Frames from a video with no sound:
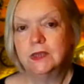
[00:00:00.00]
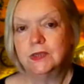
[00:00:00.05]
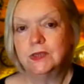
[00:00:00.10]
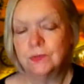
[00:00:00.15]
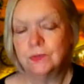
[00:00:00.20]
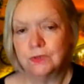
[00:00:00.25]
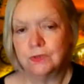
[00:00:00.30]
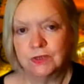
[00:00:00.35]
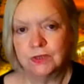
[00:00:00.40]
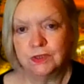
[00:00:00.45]

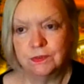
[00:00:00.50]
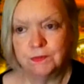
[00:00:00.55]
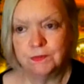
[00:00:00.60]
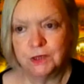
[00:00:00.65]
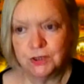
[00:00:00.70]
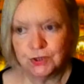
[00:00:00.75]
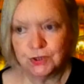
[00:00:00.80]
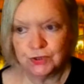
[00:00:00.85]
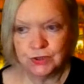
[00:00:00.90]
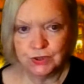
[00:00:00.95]
too good to
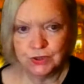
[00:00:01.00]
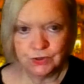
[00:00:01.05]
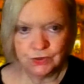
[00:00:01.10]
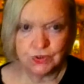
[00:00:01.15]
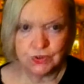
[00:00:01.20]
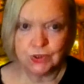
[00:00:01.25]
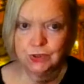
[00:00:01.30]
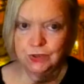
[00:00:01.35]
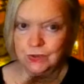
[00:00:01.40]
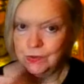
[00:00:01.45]
be true
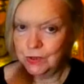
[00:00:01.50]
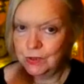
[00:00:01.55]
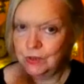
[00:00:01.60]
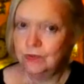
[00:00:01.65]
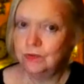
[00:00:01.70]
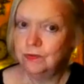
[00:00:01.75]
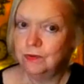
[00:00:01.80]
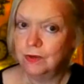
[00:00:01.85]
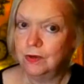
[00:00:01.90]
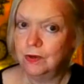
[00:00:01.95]
to
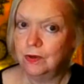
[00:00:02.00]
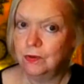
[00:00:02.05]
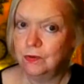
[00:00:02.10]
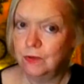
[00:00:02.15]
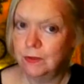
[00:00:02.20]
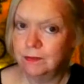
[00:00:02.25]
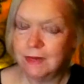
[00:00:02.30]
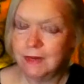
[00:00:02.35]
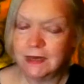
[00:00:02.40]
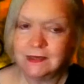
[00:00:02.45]
who
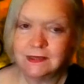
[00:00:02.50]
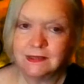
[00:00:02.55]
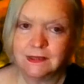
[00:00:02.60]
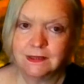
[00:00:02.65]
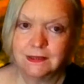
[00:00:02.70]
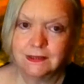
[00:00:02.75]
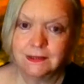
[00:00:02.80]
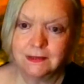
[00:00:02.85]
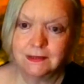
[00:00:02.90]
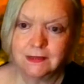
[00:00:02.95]
who it
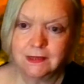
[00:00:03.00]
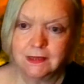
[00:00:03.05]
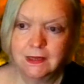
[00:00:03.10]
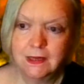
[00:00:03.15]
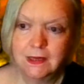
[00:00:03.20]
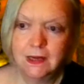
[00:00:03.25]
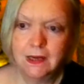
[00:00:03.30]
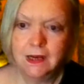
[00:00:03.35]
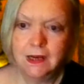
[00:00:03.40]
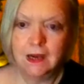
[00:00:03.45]
matters
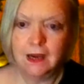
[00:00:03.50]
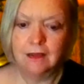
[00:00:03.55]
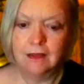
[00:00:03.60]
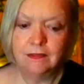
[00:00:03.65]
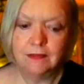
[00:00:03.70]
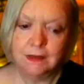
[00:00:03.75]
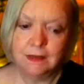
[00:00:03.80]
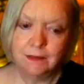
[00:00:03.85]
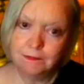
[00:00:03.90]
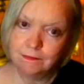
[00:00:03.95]

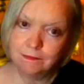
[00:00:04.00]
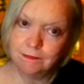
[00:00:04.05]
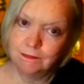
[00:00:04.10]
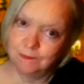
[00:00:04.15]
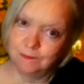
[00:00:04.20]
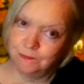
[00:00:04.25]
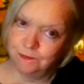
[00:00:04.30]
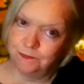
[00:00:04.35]
and then